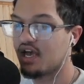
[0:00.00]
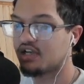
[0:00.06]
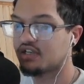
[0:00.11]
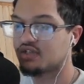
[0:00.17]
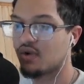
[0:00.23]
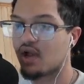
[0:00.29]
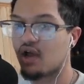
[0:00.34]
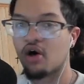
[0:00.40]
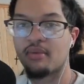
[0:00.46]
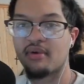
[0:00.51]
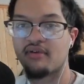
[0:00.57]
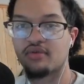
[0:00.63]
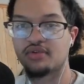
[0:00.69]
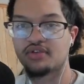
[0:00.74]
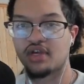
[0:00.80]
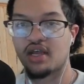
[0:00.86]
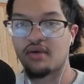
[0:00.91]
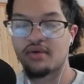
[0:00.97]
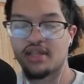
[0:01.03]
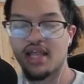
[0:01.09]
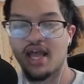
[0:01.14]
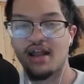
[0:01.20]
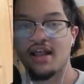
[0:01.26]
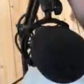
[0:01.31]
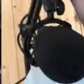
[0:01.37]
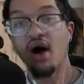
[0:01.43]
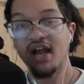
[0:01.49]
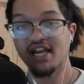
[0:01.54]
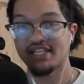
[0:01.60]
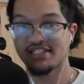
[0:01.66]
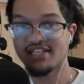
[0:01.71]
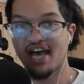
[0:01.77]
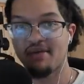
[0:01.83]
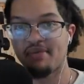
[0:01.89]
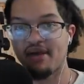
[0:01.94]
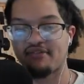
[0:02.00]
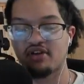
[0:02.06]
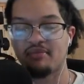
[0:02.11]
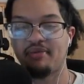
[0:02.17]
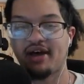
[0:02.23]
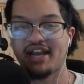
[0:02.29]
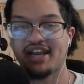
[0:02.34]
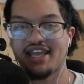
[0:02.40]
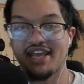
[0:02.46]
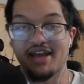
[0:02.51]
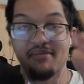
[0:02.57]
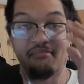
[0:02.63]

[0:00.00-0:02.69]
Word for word: so I hope everyone's okay with that. What is up, everybody?